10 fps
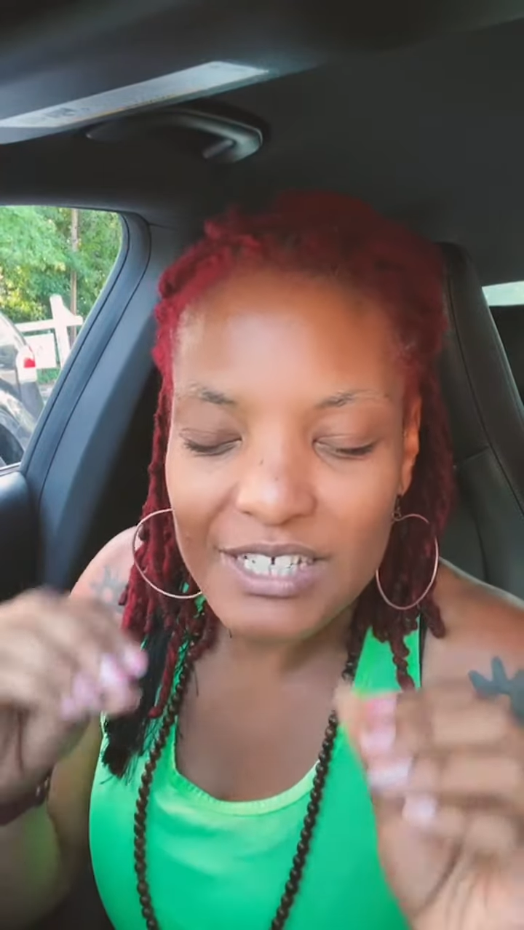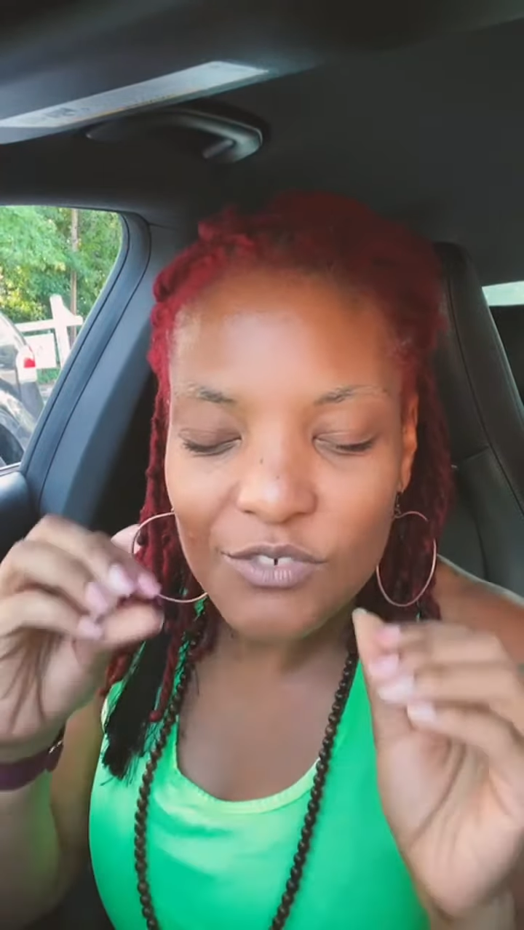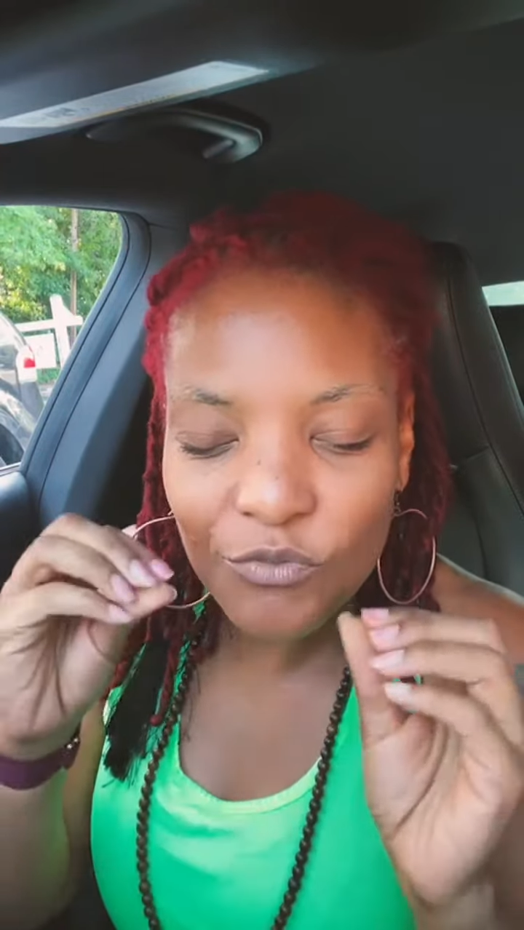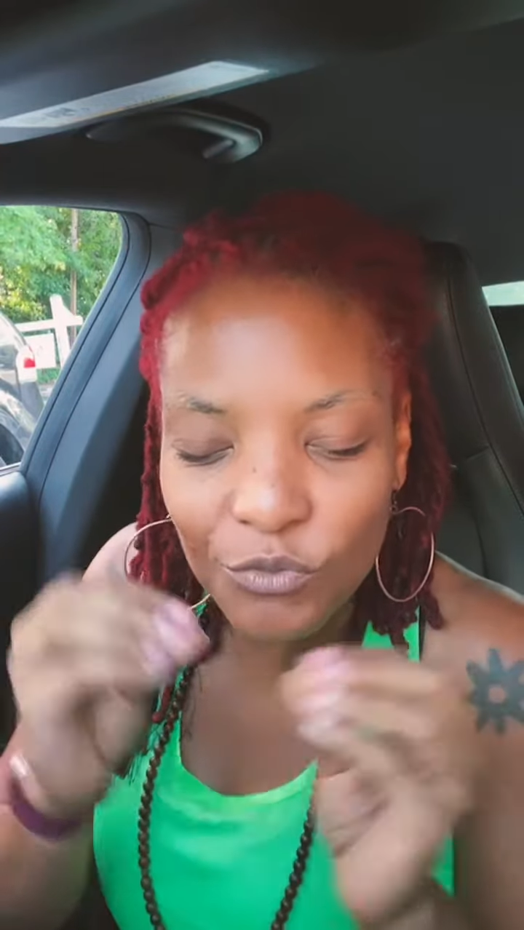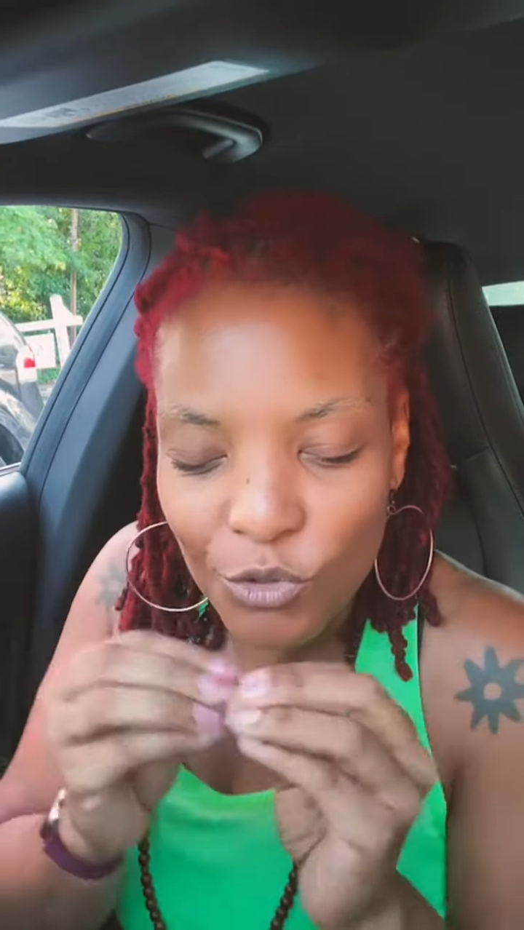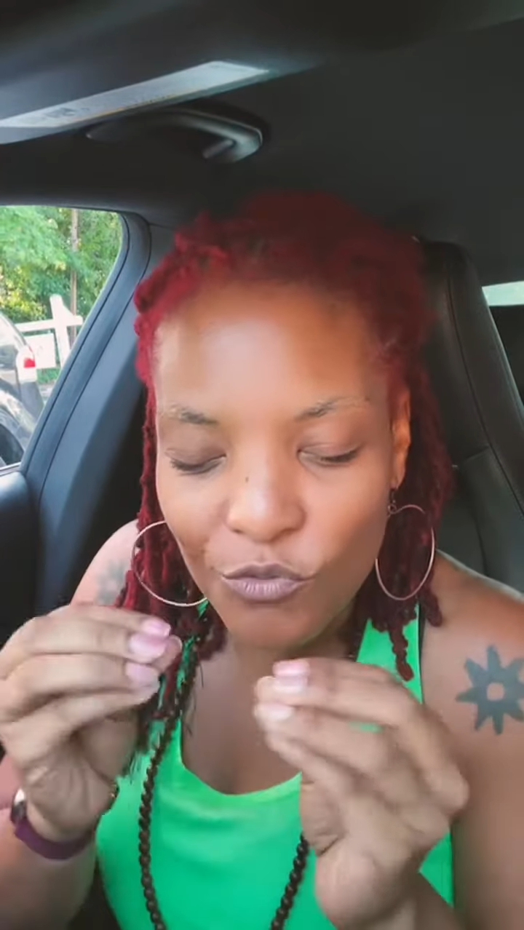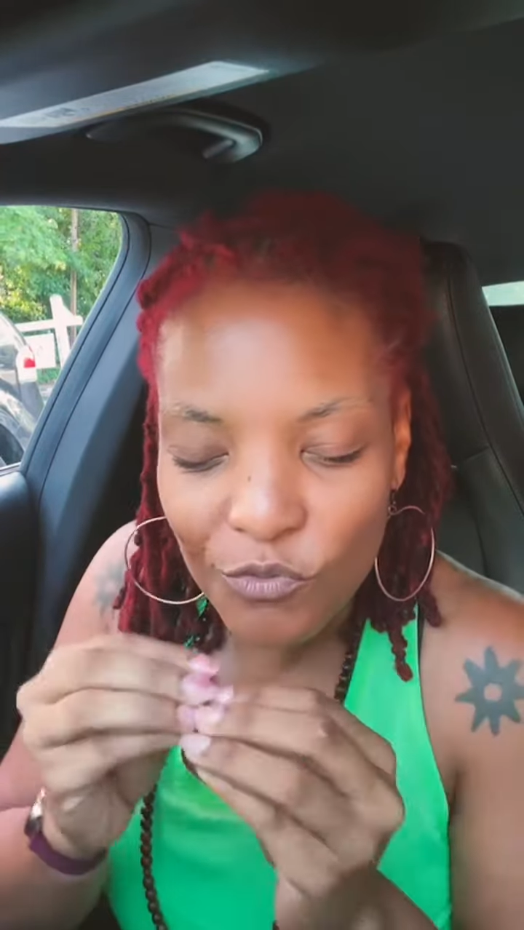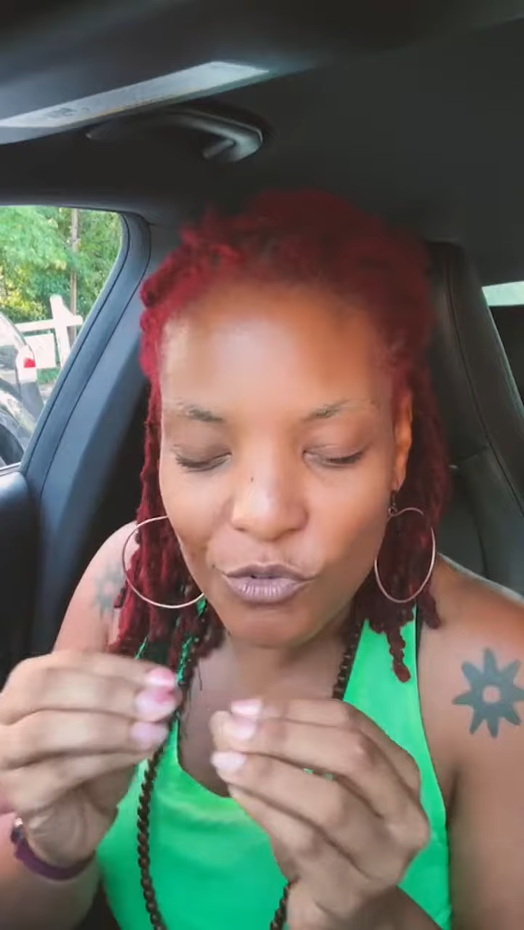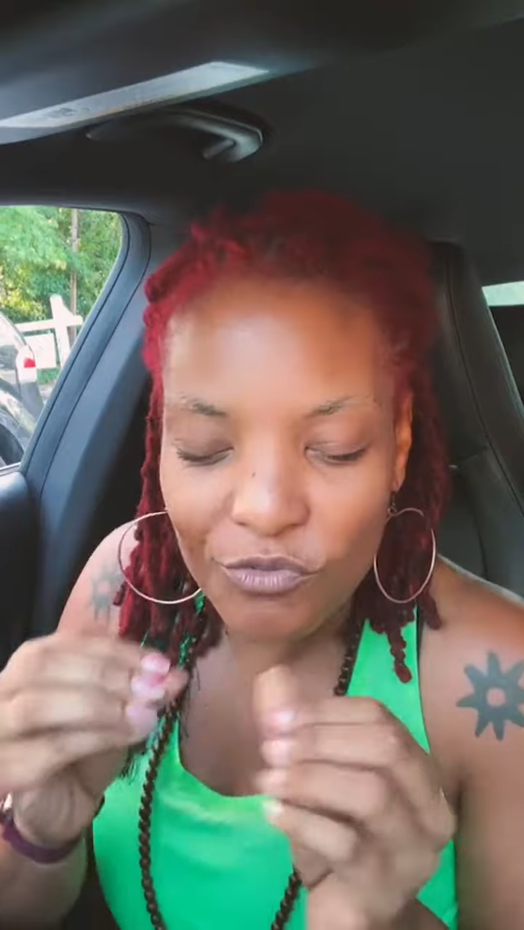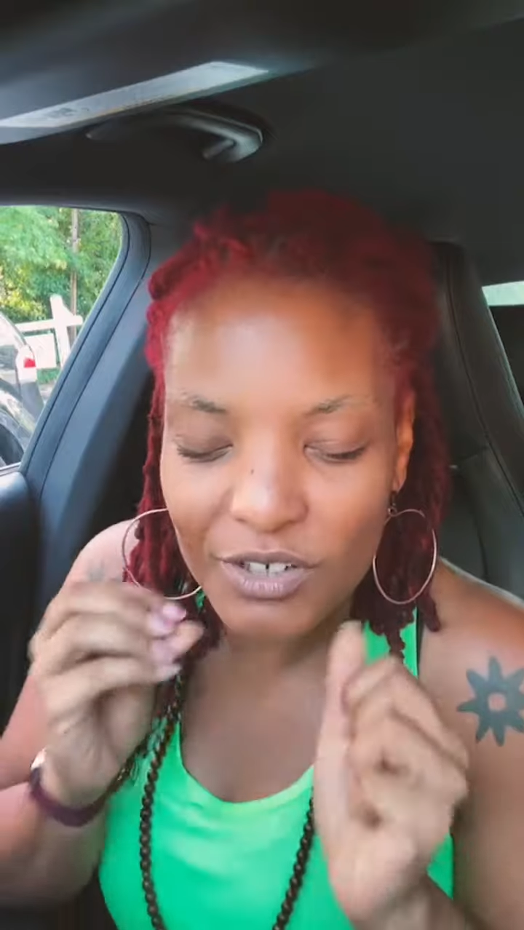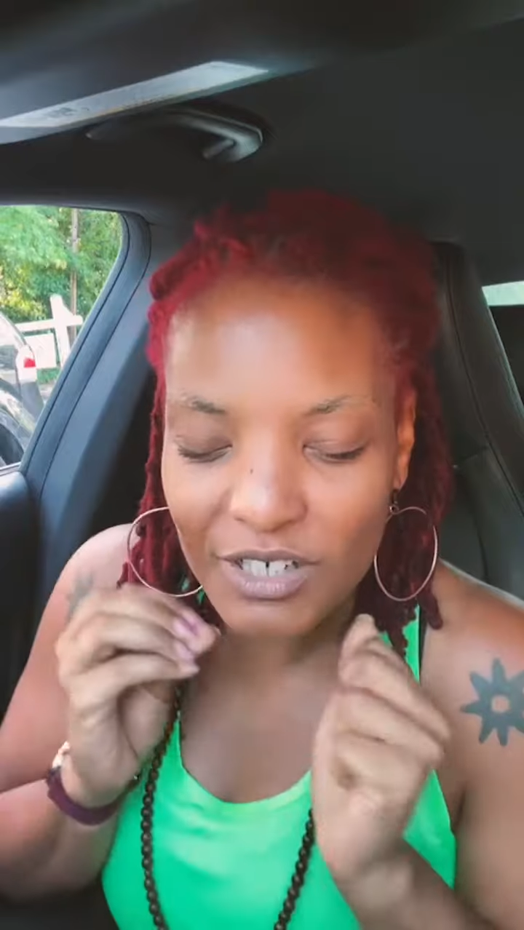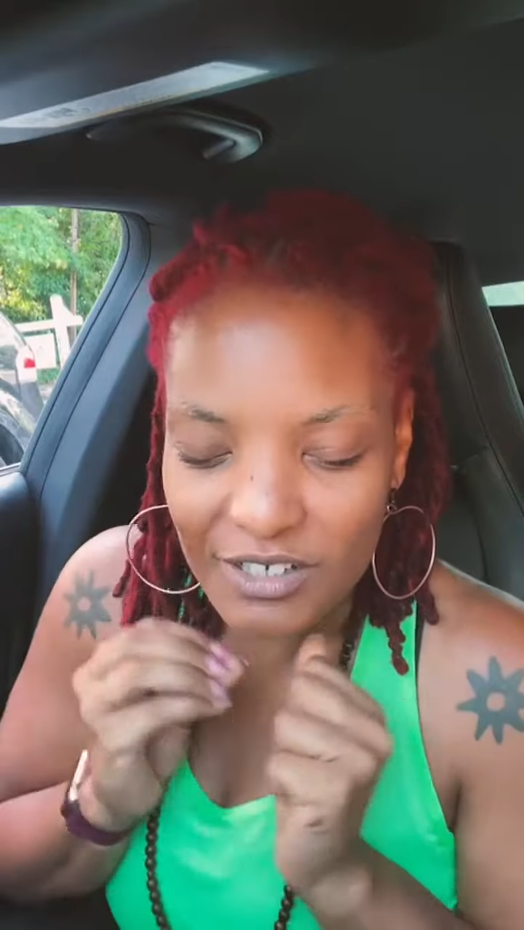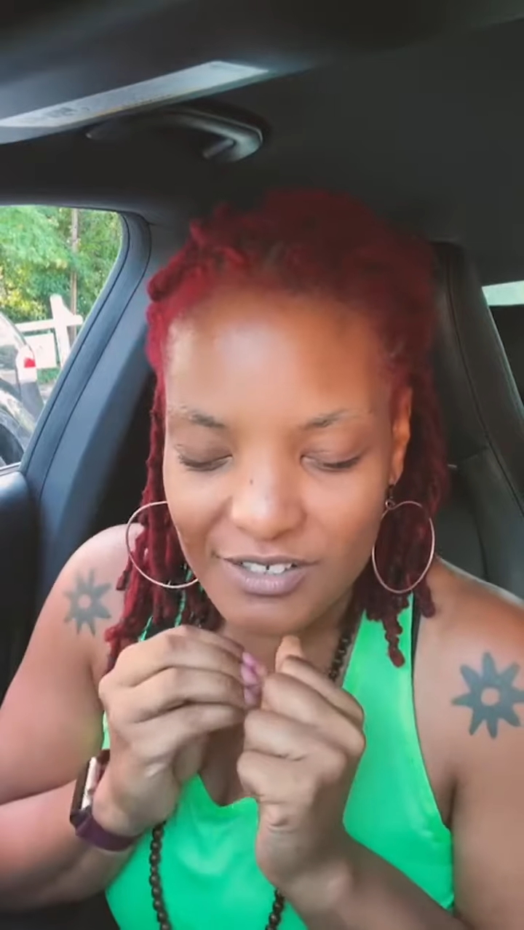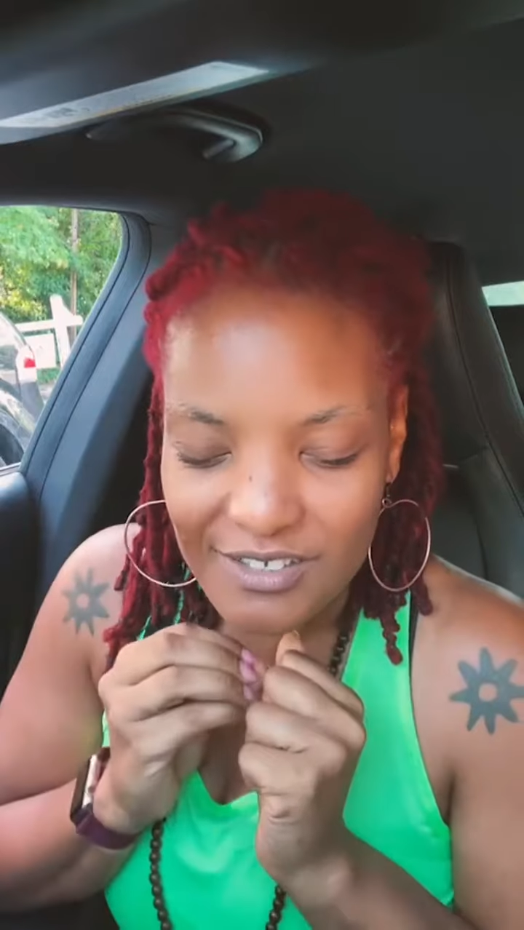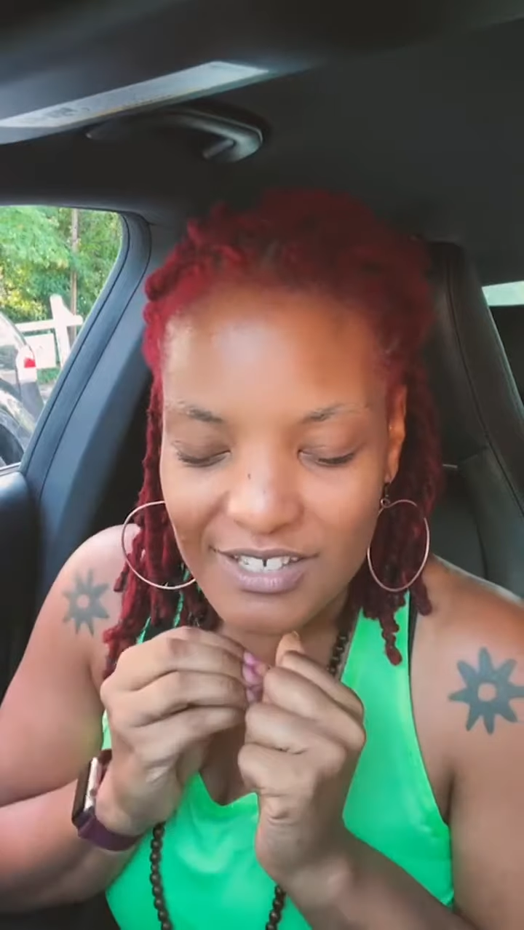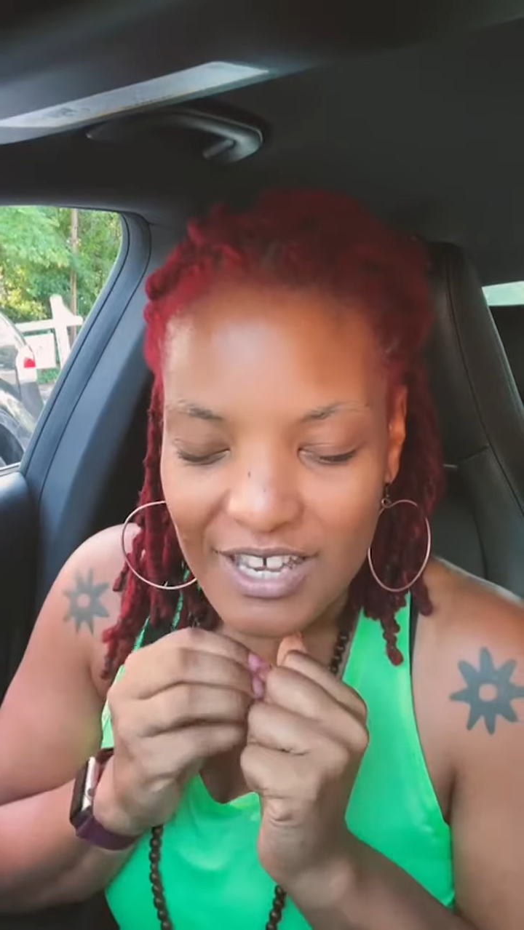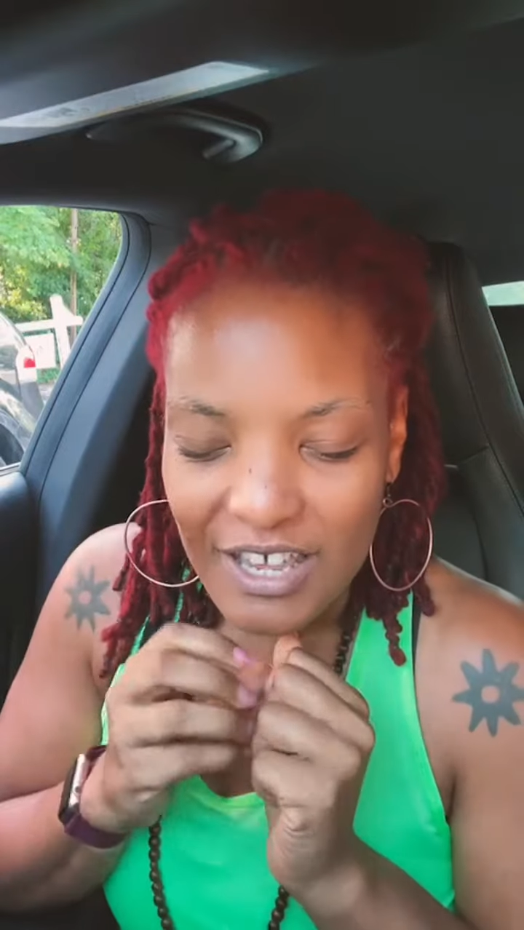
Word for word: is fruitful for us.